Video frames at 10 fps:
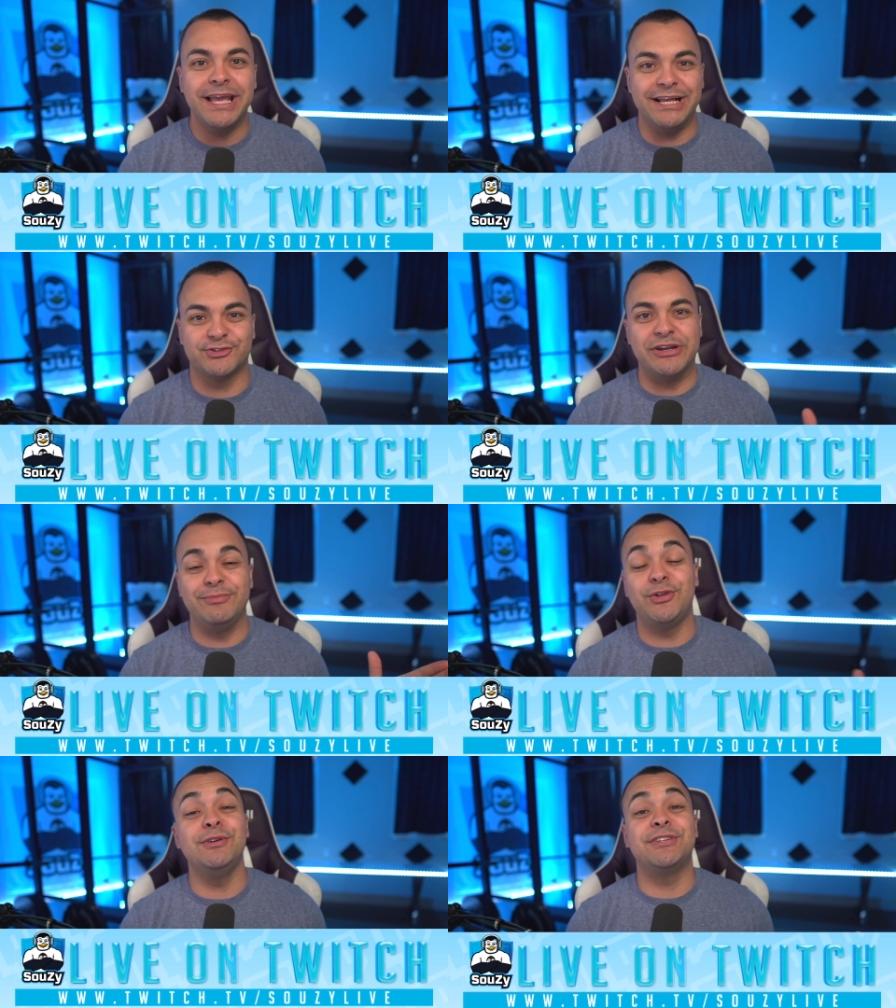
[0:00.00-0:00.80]
I
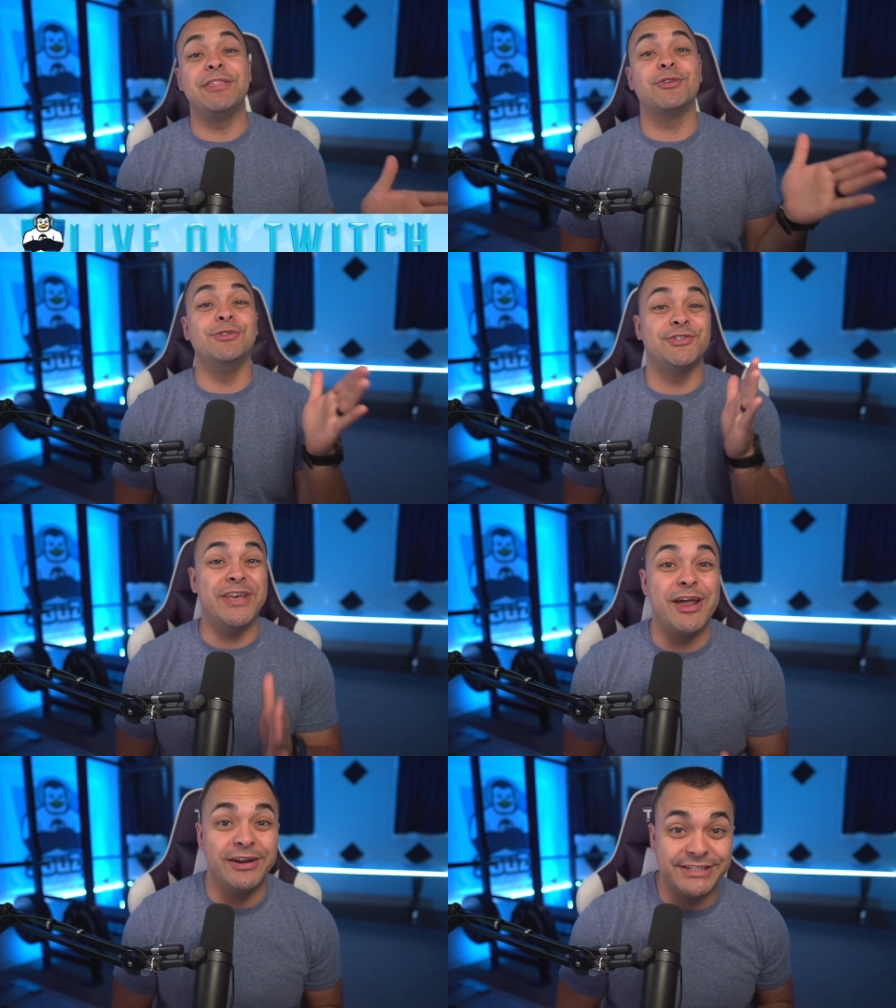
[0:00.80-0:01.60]
stream Tuesday through
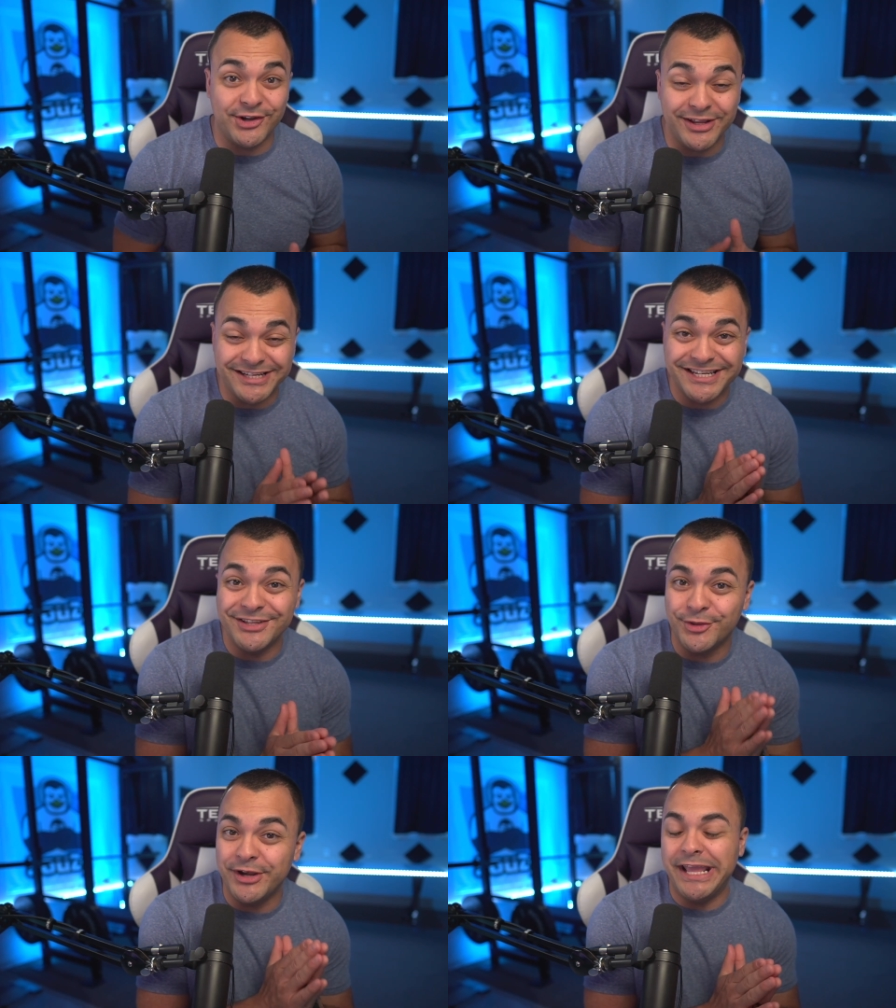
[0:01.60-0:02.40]
Saturday starting at
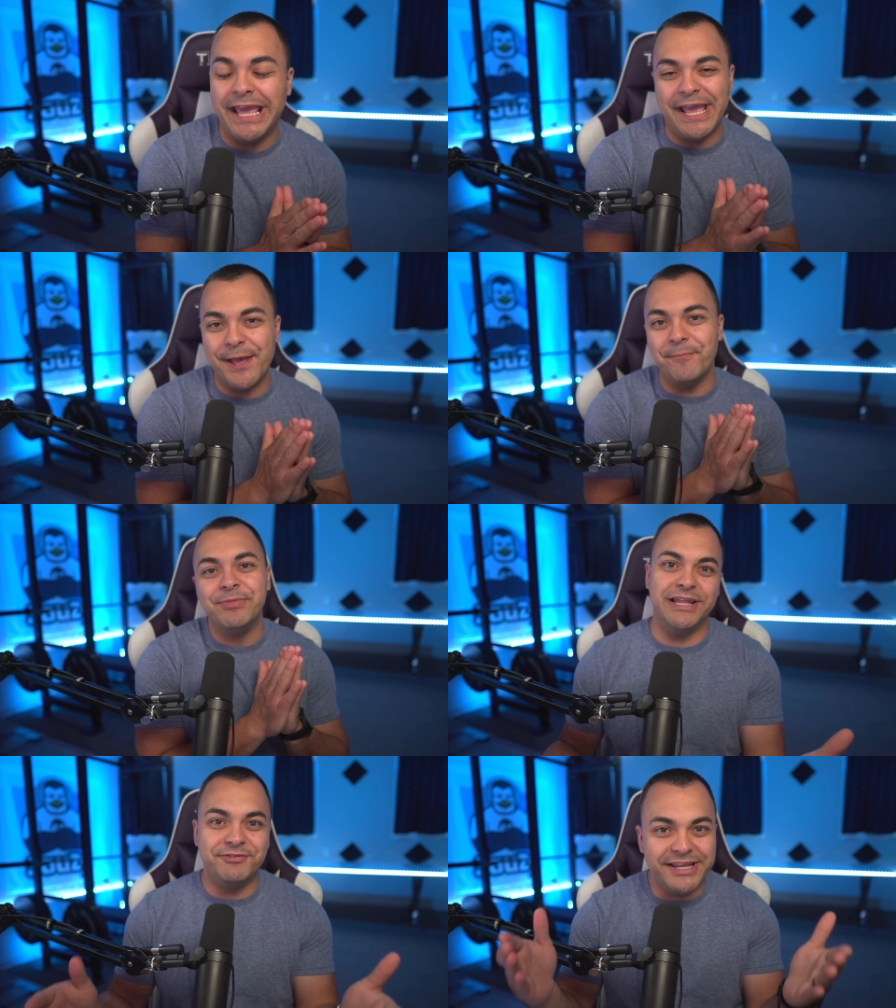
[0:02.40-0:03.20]
10:30 a.m.
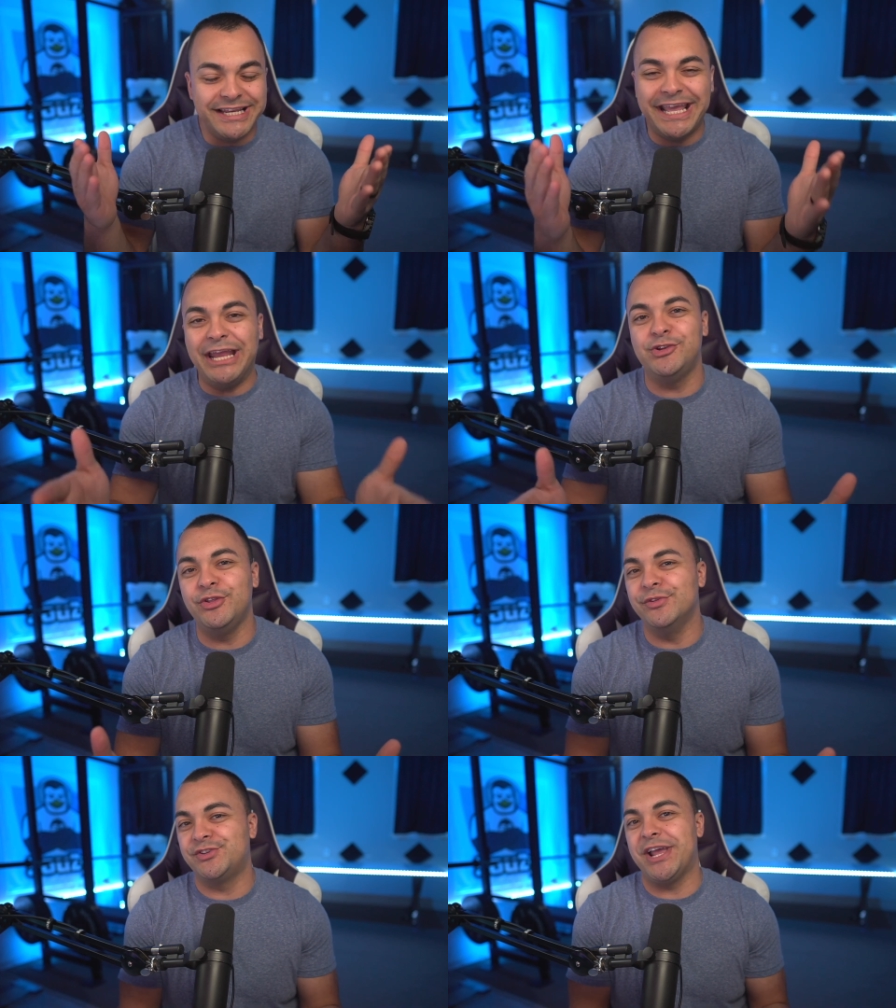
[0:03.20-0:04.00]
Would love to engage
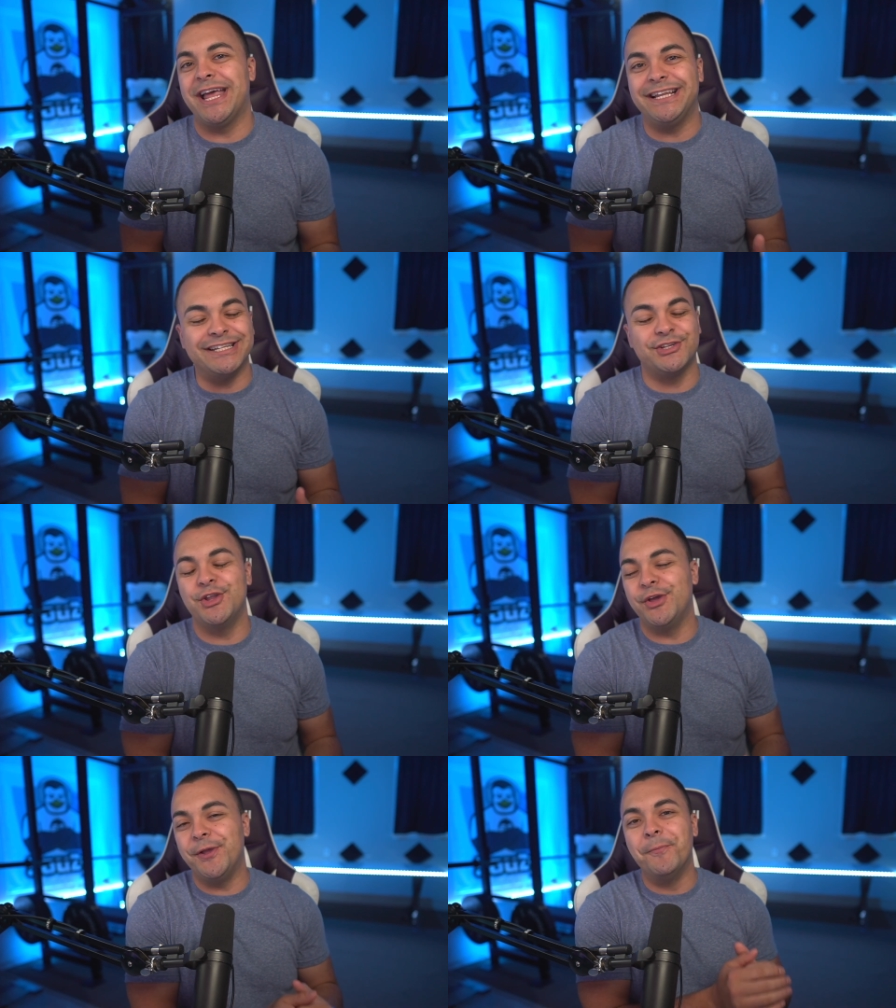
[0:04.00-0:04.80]
with you in the chat, get to
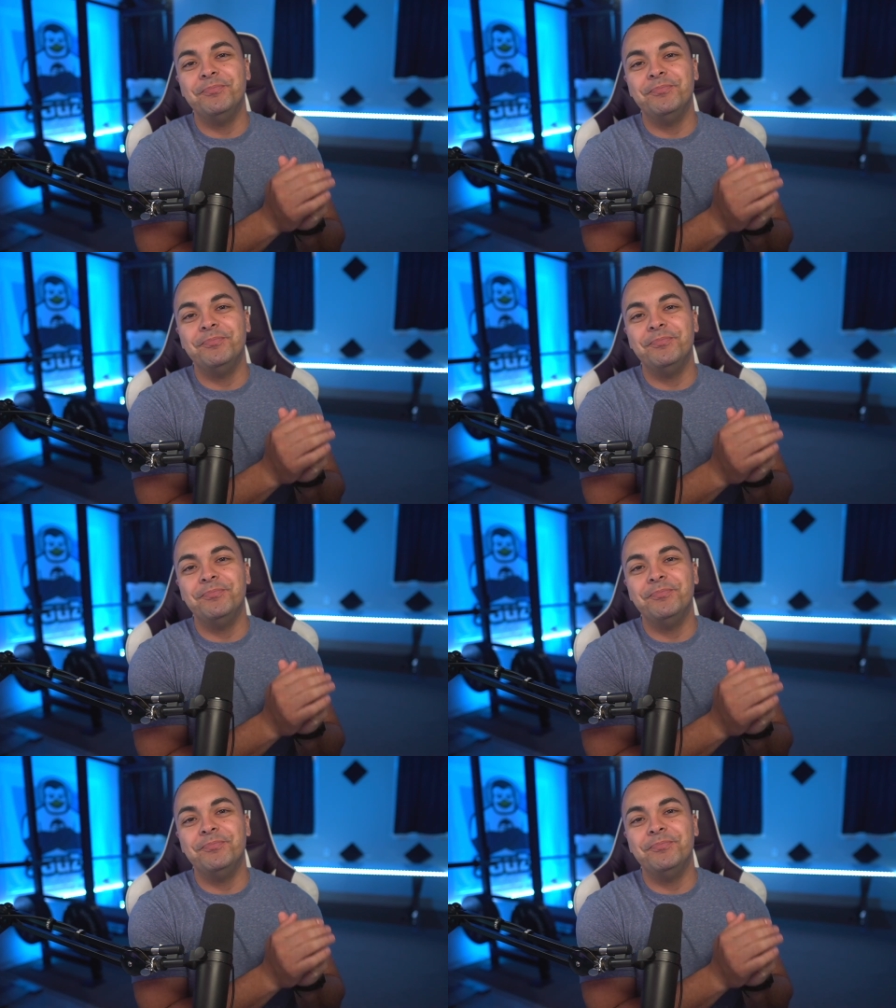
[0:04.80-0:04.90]
know you,